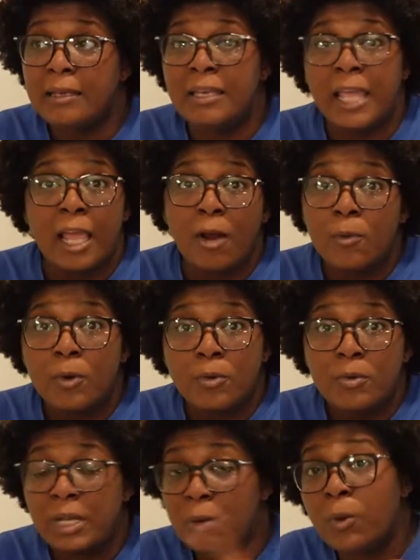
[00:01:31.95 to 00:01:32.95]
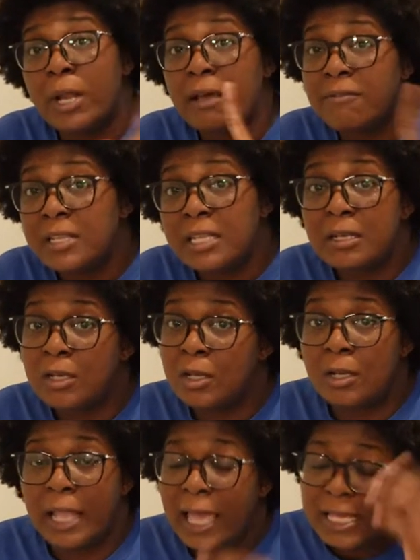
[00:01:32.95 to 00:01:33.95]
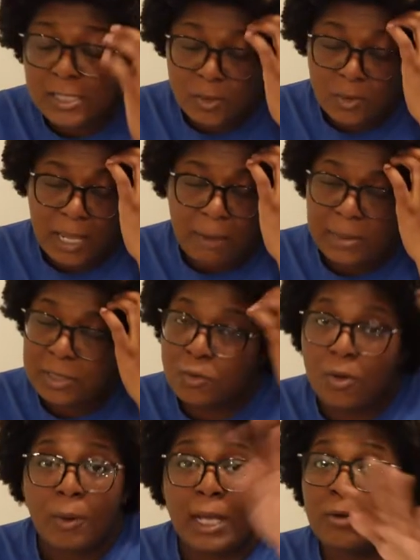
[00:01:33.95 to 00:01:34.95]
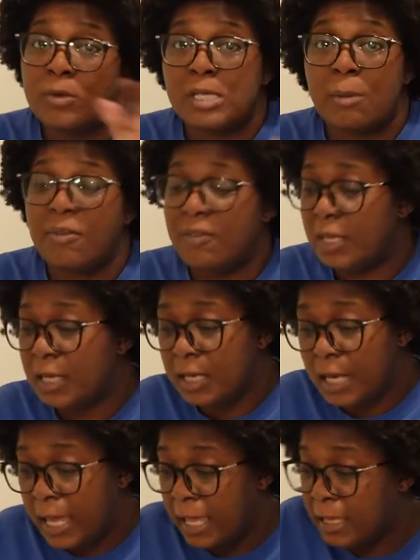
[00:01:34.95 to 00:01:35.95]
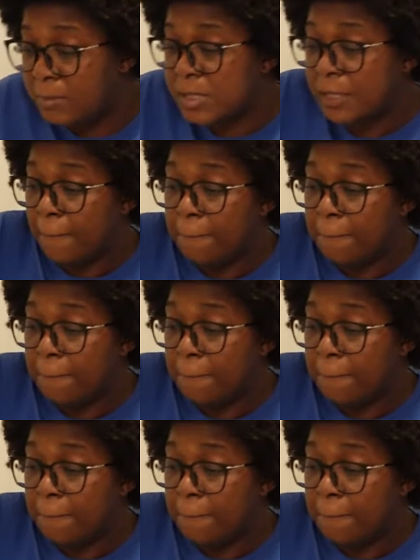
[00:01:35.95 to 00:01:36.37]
Daryl, whatever the last dude name, you know I do this, I'll be forgetting the names.